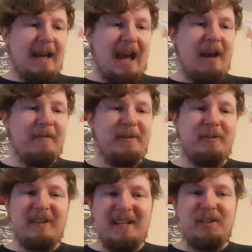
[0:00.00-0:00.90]

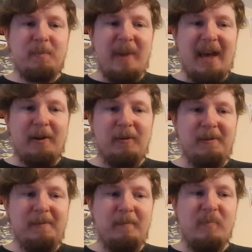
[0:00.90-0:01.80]
After each
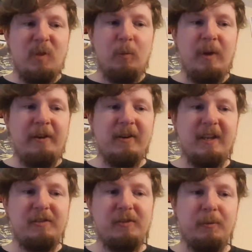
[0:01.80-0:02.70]
battle, the winner
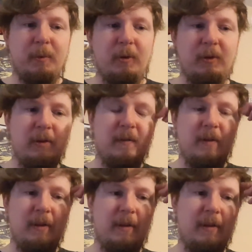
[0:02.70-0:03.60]
gets to roll
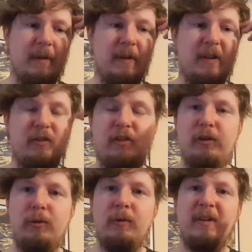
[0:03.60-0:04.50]

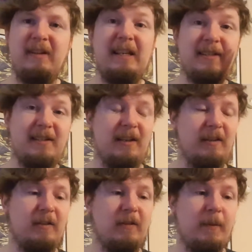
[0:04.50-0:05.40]

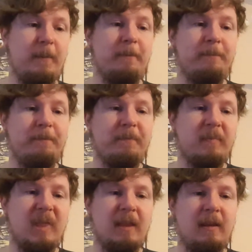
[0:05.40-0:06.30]
2d6.
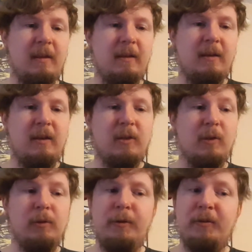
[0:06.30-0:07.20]

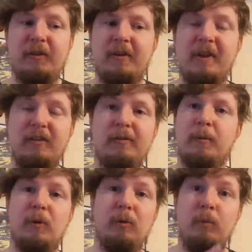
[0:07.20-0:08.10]
The loser gets to
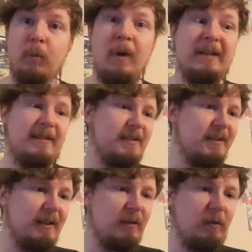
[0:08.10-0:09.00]
roll
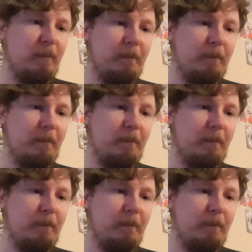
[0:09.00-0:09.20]
1d6.